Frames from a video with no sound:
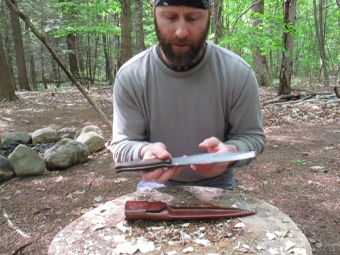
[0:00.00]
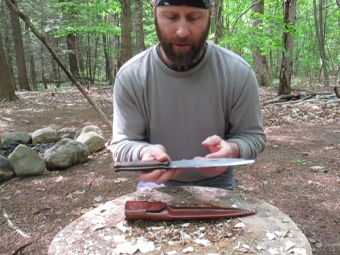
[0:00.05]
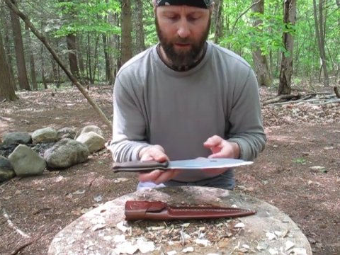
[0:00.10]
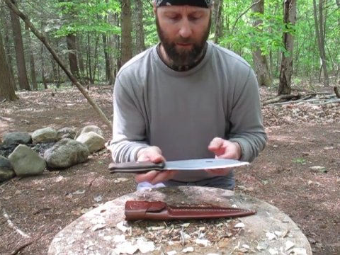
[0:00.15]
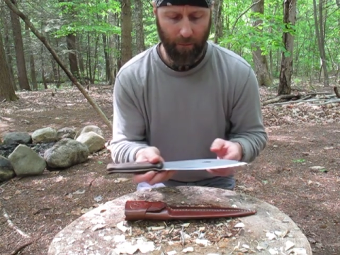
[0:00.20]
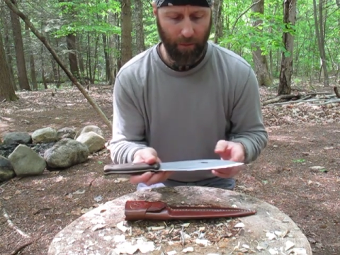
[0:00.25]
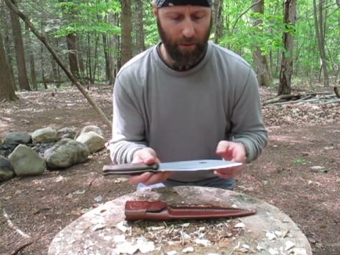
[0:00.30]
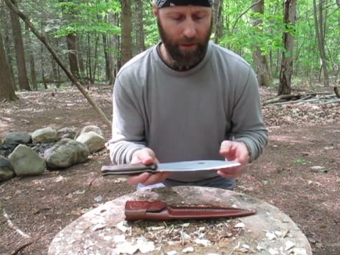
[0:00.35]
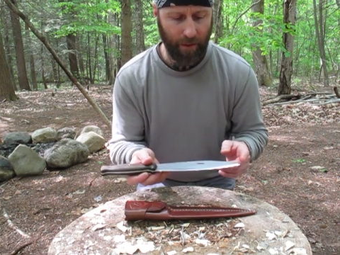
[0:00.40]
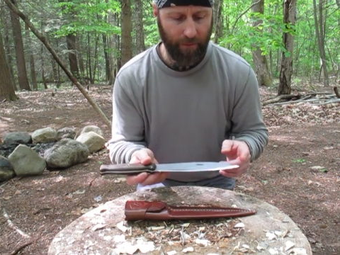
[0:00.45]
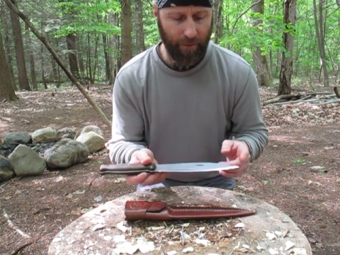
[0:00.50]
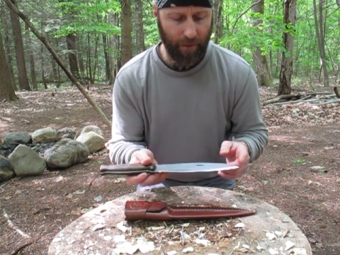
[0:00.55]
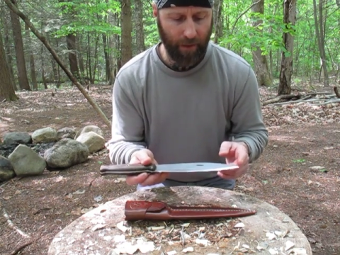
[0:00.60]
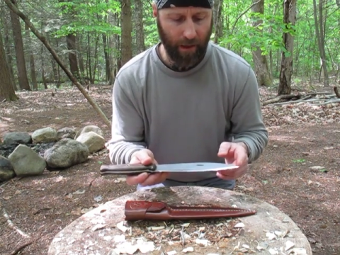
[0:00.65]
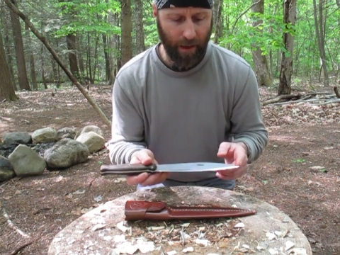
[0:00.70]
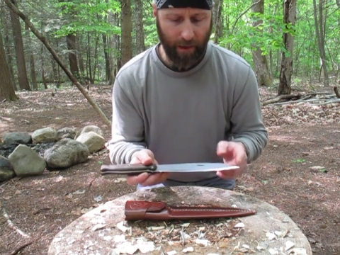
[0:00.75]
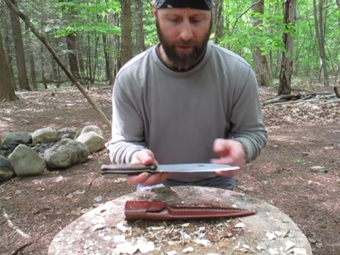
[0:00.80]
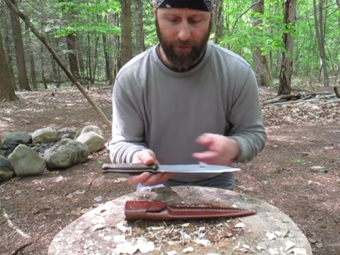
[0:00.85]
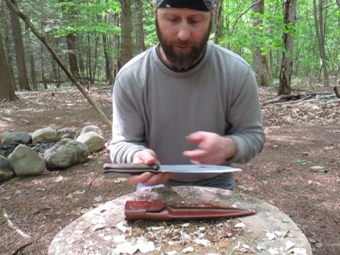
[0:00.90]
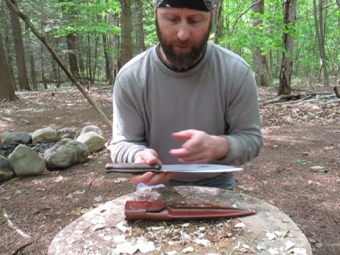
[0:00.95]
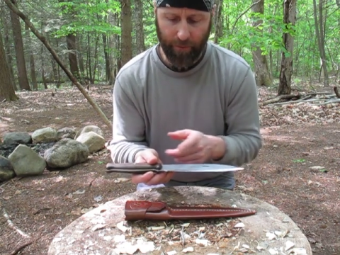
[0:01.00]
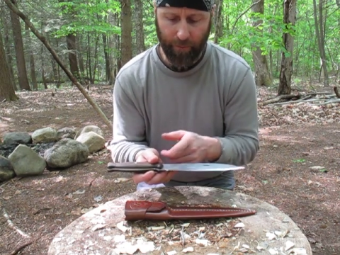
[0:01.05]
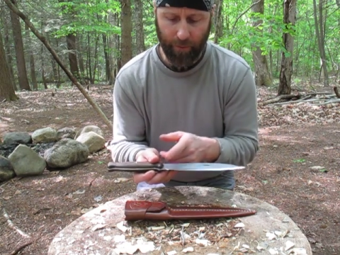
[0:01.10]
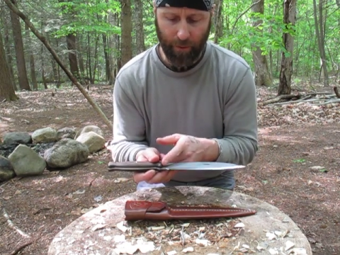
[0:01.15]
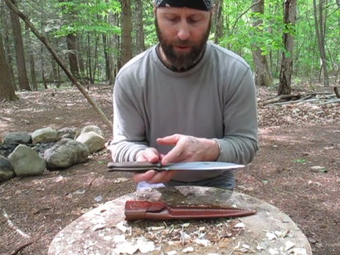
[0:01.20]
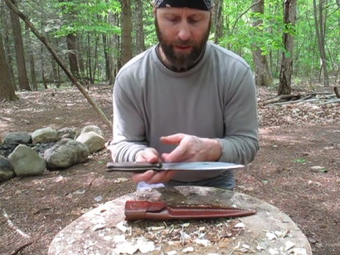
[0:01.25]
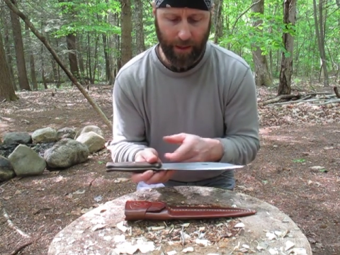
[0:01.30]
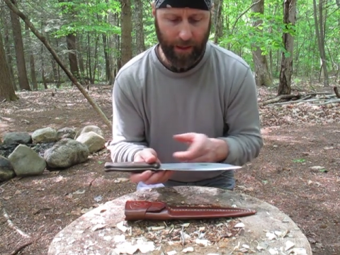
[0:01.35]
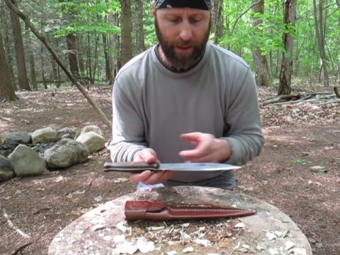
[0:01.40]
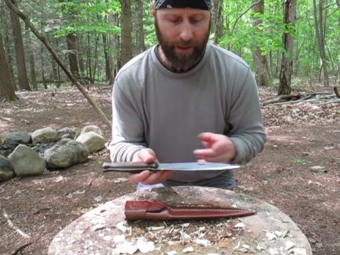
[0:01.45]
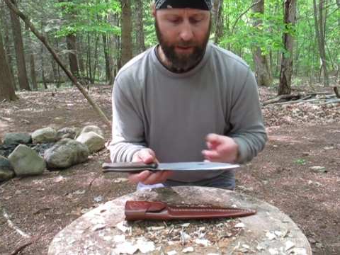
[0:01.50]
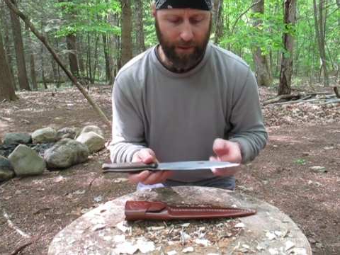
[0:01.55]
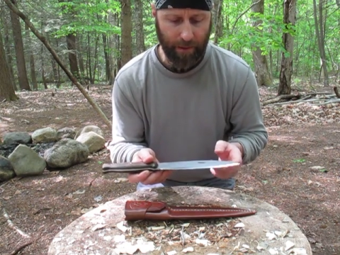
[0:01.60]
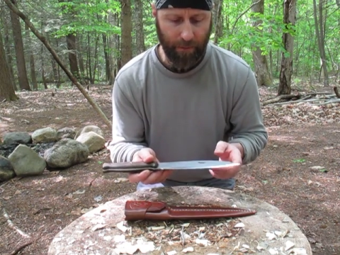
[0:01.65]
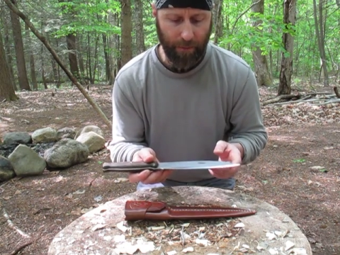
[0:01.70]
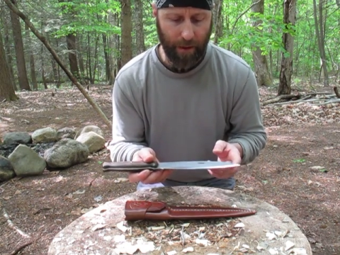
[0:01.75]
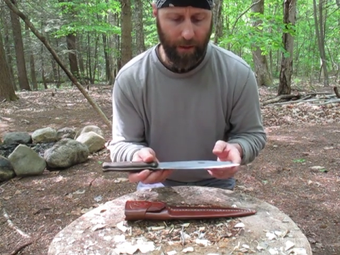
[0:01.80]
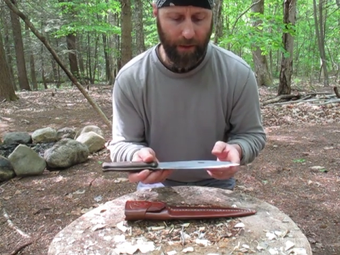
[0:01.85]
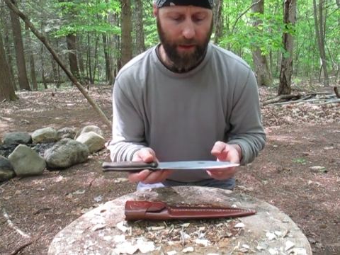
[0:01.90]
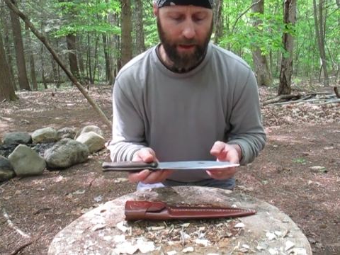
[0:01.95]
I believe the knife blade is
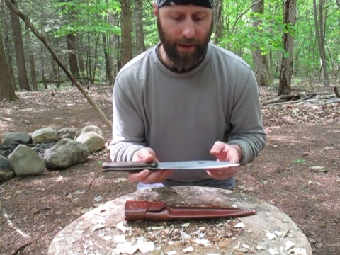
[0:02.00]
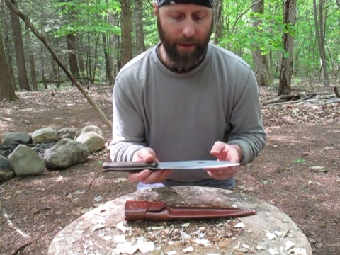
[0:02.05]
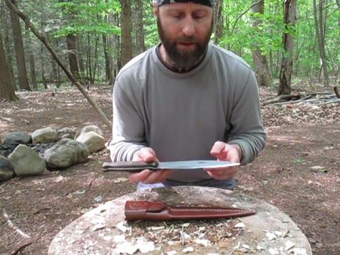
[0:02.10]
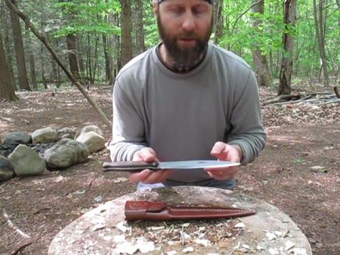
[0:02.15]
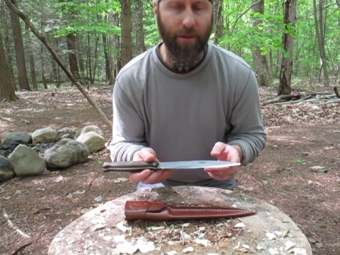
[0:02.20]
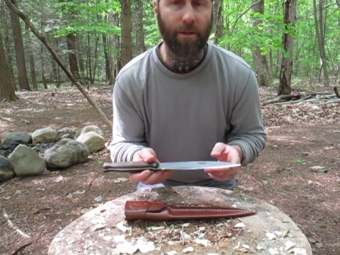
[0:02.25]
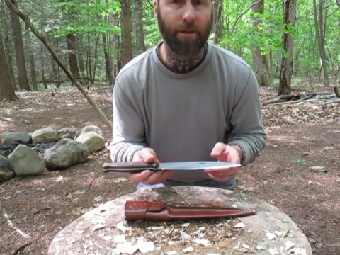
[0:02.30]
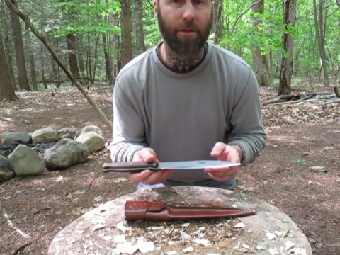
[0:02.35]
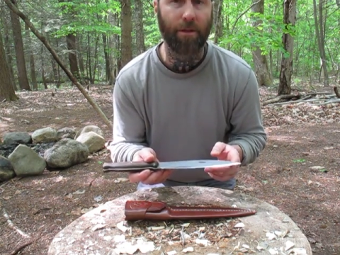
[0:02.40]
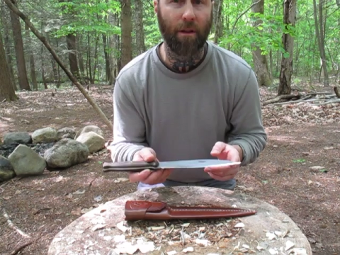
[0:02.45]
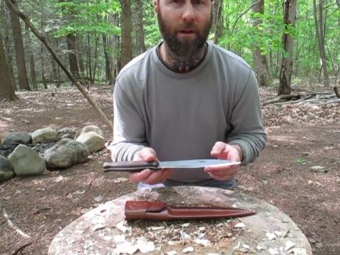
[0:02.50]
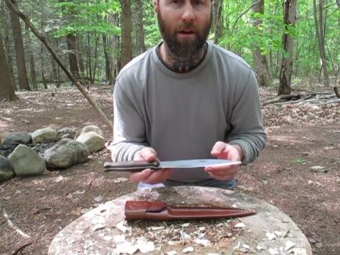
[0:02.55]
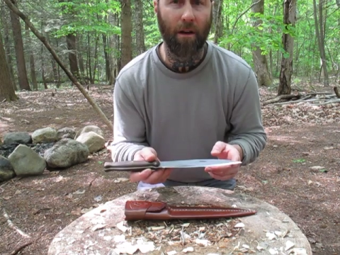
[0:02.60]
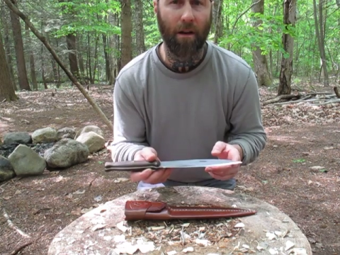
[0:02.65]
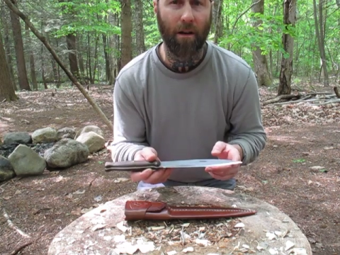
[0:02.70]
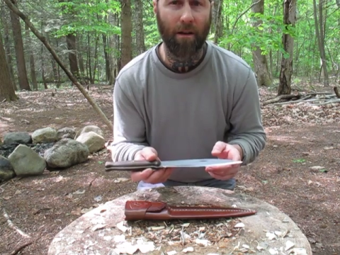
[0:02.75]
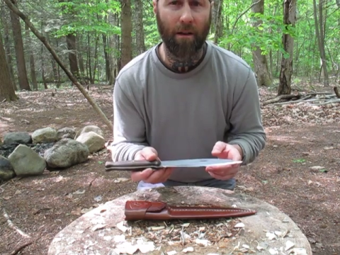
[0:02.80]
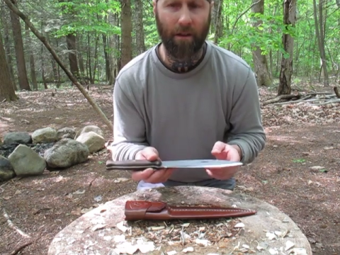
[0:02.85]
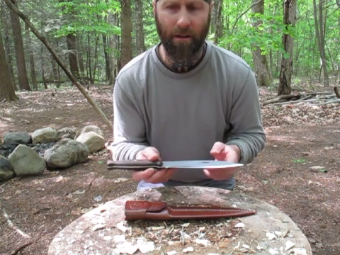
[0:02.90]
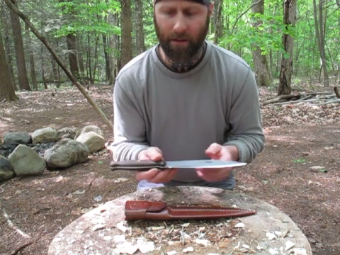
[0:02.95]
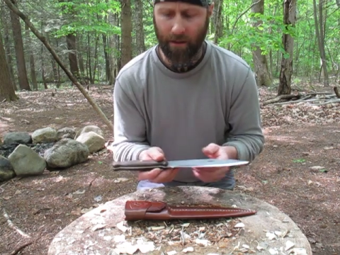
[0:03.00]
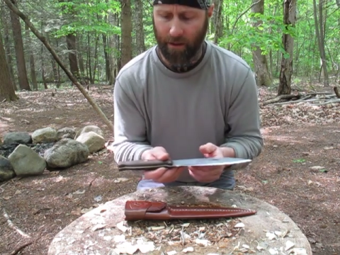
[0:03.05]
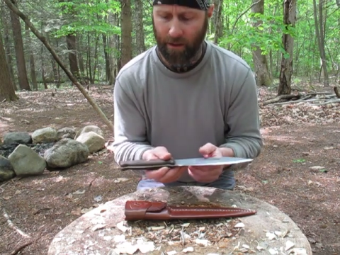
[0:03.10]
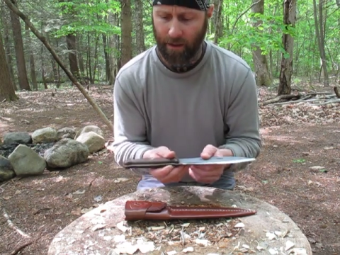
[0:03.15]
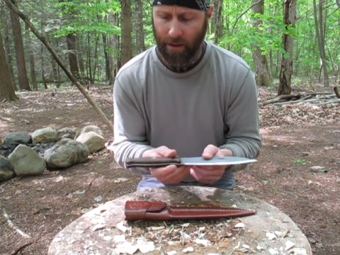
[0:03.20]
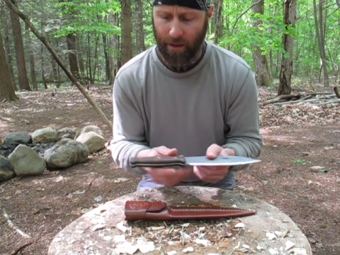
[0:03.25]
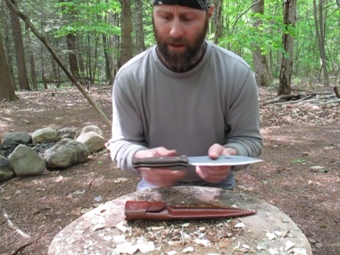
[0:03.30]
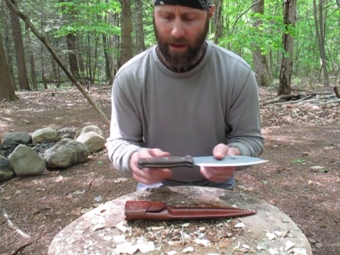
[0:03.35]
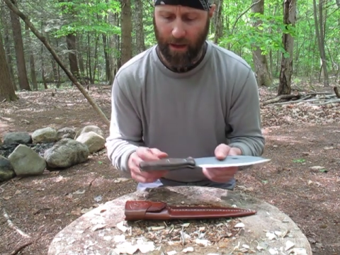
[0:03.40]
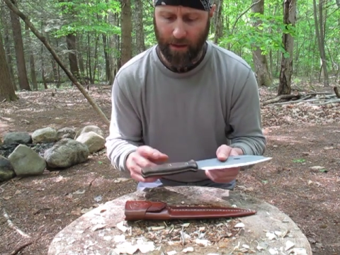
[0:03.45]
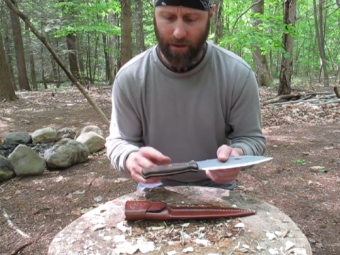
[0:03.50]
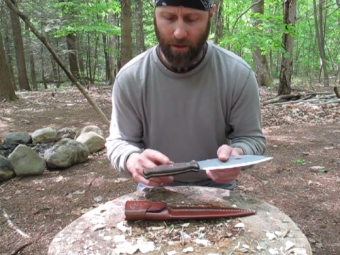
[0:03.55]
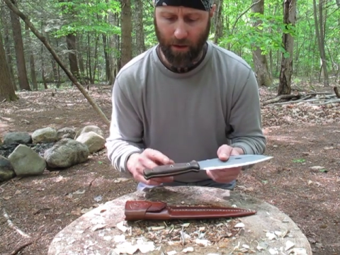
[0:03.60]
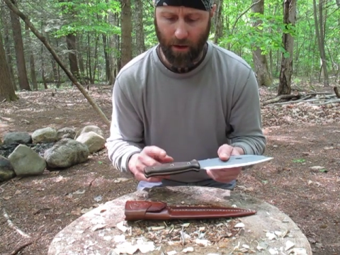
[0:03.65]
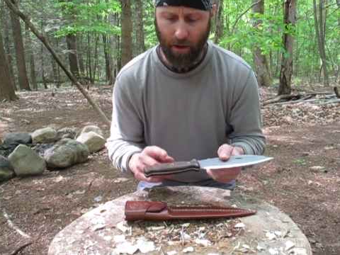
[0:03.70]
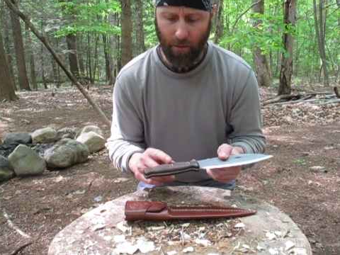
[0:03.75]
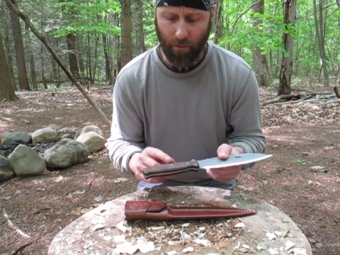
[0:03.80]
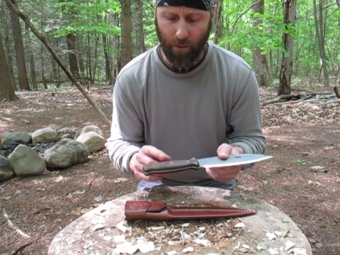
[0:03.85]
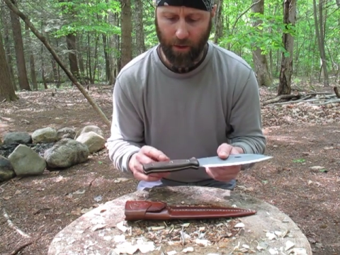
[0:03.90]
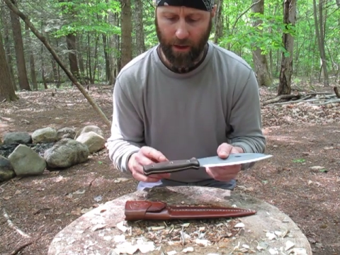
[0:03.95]
about 8 inches long, has a
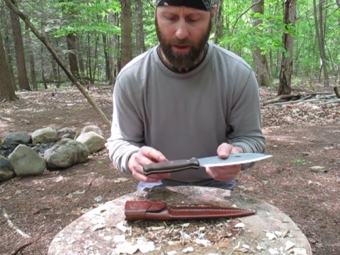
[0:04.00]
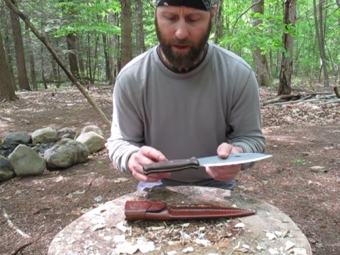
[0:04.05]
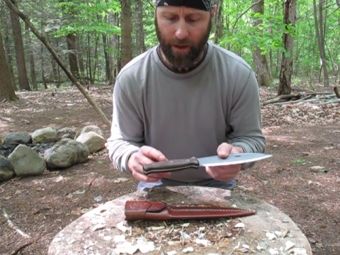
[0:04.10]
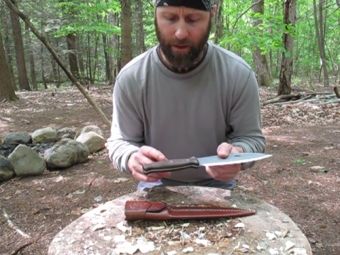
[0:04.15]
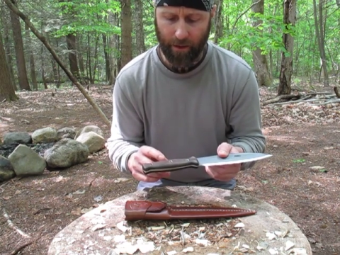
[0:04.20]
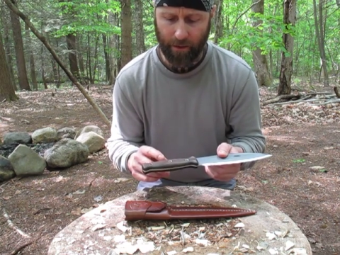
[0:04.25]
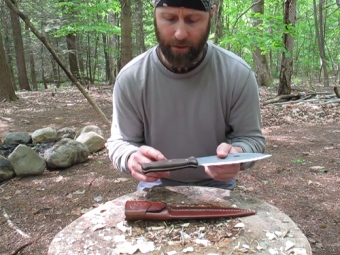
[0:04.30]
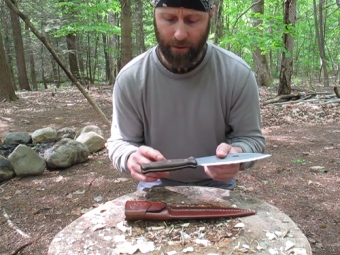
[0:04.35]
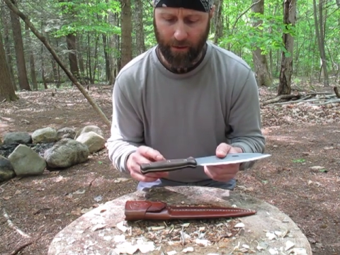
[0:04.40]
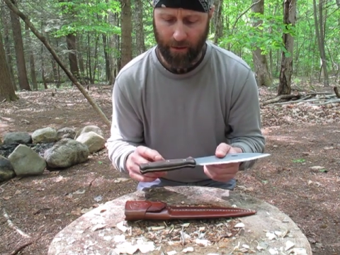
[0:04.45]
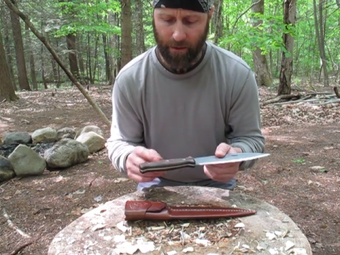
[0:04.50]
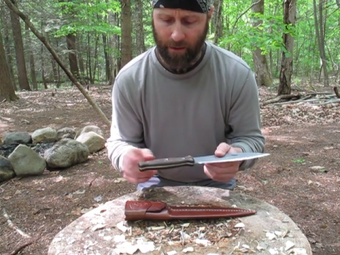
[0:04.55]
hardwood handle,